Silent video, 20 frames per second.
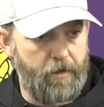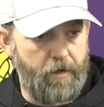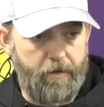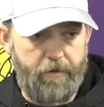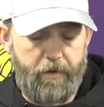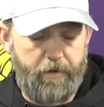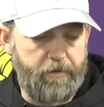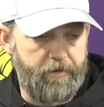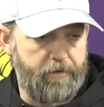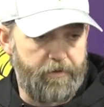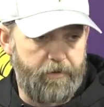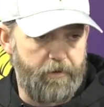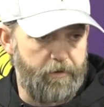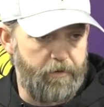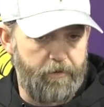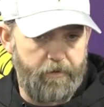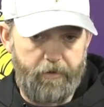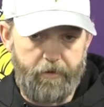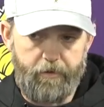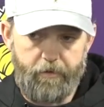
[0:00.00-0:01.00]
I think just
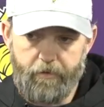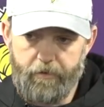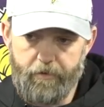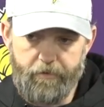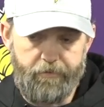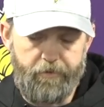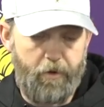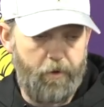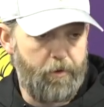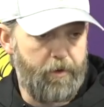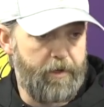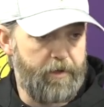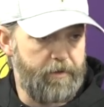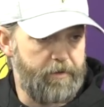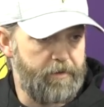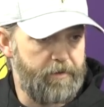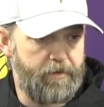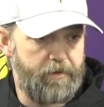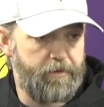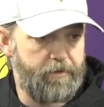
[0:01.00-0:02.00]
the
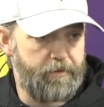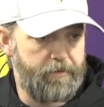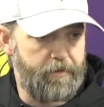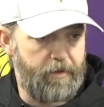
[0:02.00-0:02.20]
focus